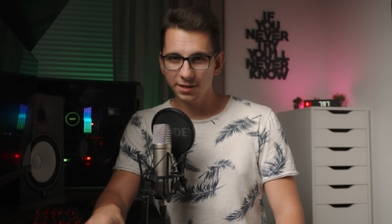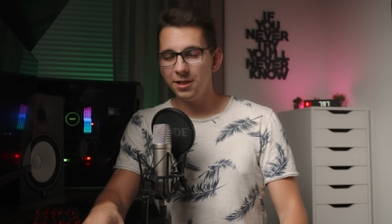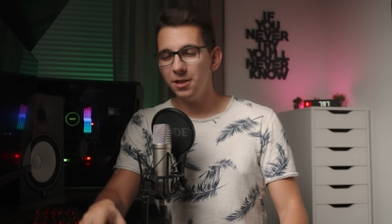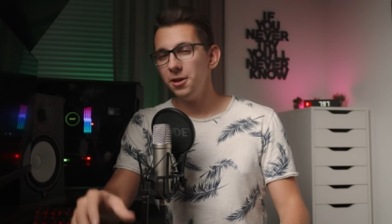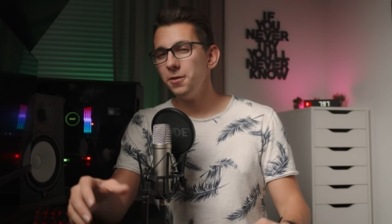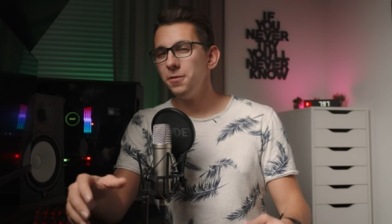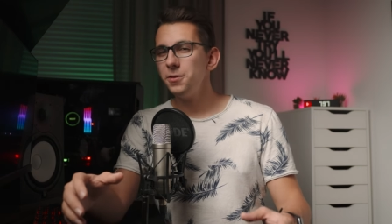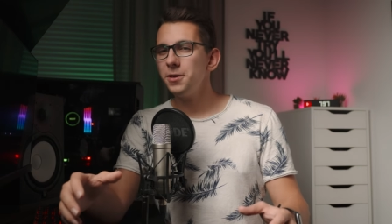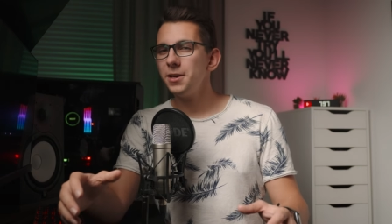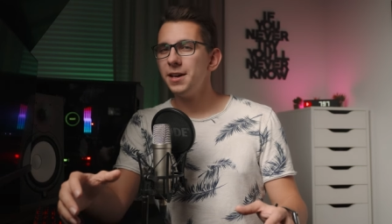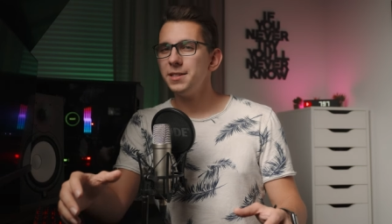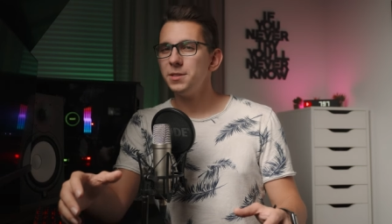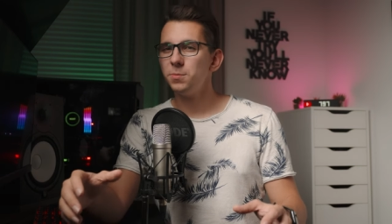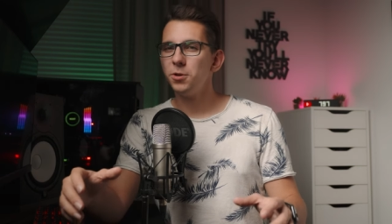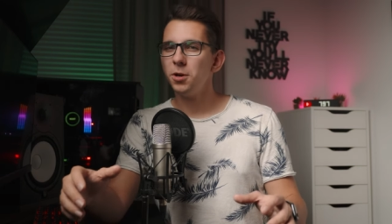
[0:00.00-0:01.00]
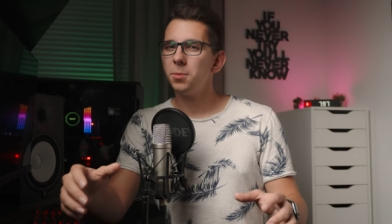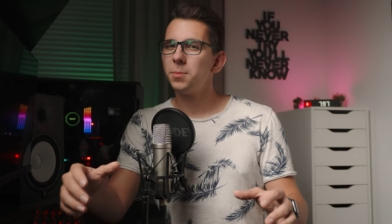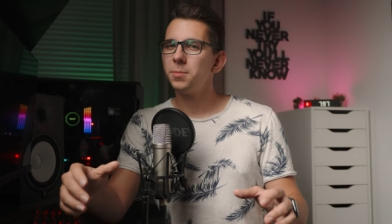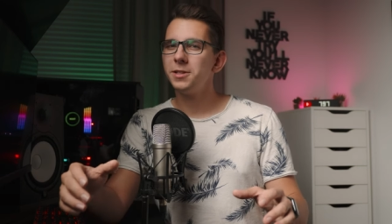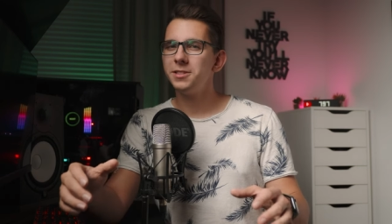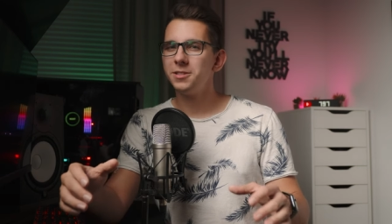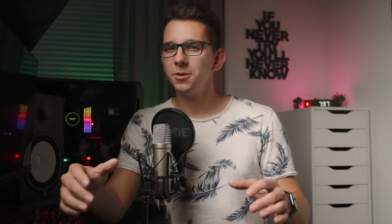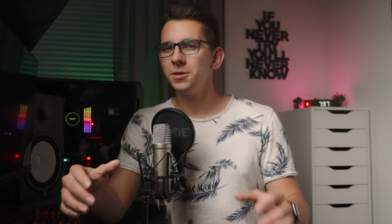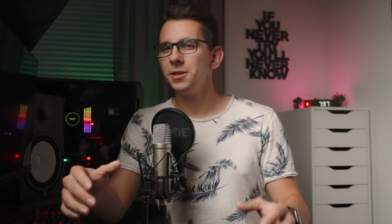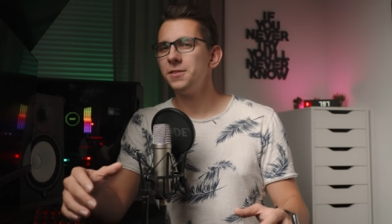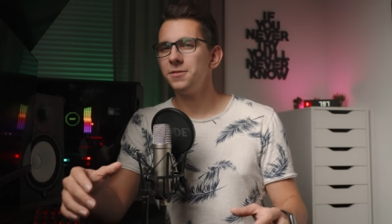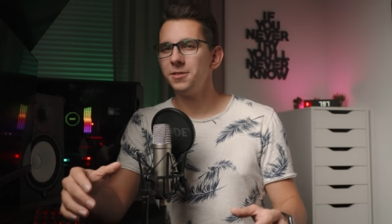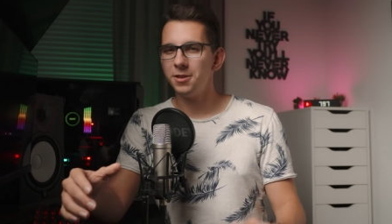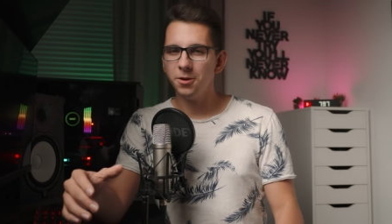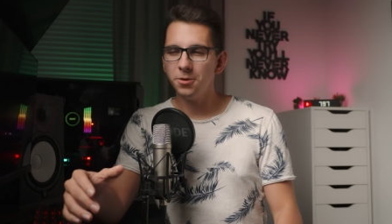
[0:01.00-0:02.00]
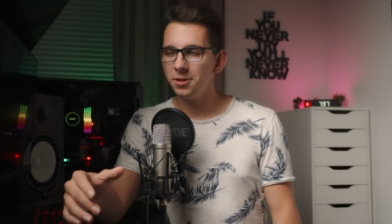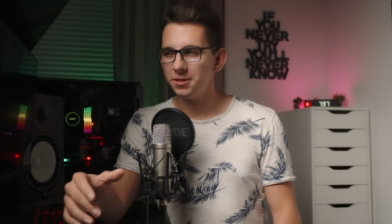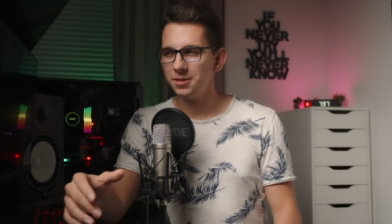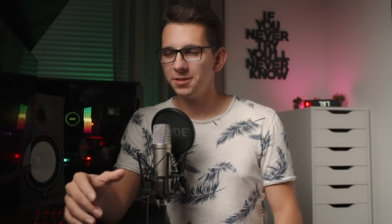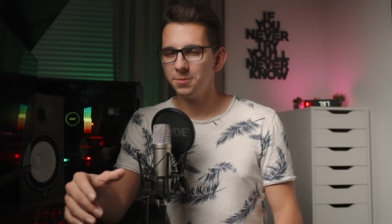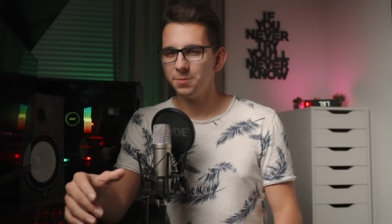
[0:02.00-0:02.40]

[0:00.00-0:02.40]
A lot of you guys probably don't even know this,